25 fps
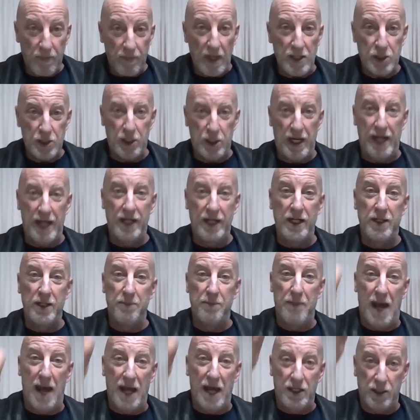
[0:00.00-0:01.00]
She handed it
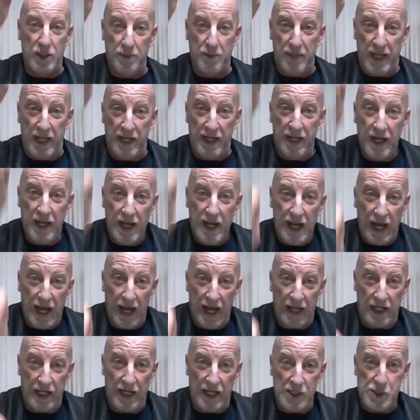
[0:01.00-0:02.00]
back to me,
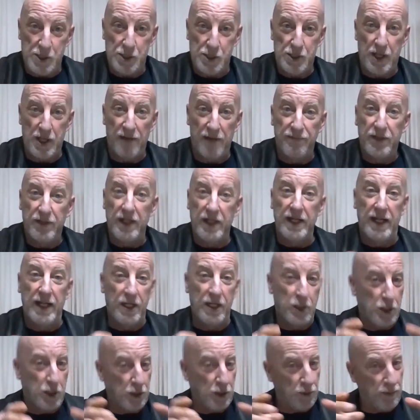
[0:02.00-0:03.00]
and I stuffed it
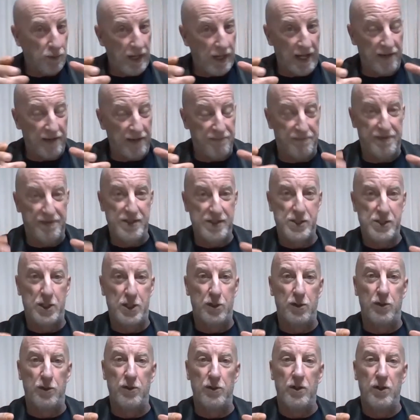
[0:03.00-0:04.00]
into a
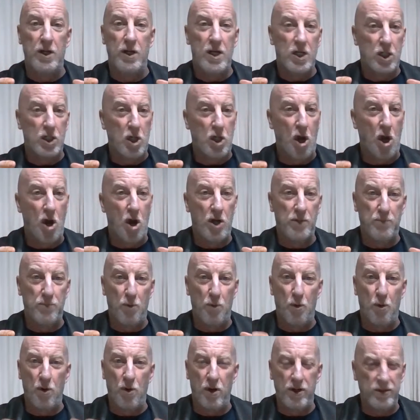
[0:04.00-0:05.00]
physical
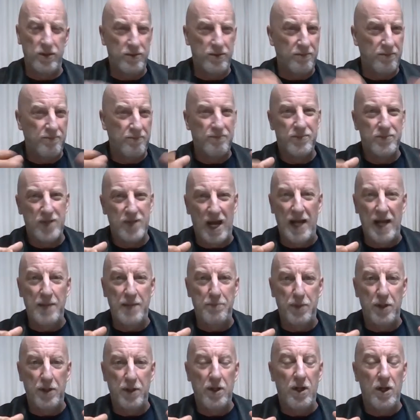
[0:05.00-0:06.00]
cardboard
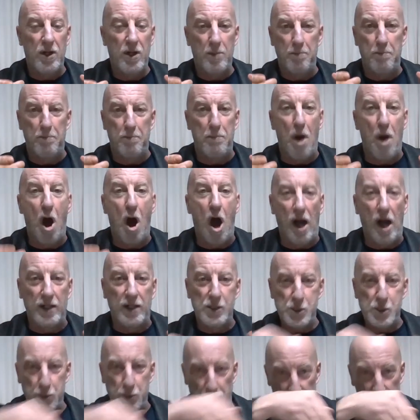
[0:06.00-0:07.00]
type
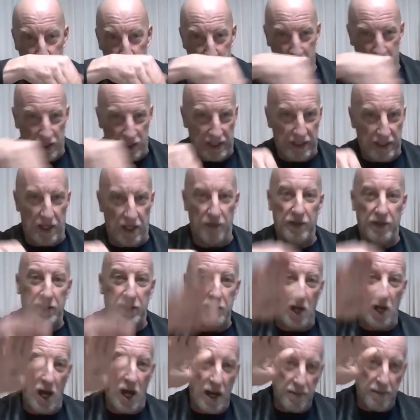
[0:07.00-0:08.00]
box with a slit on the
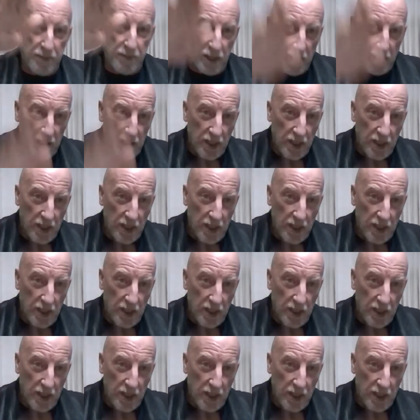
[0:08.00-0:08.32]
top,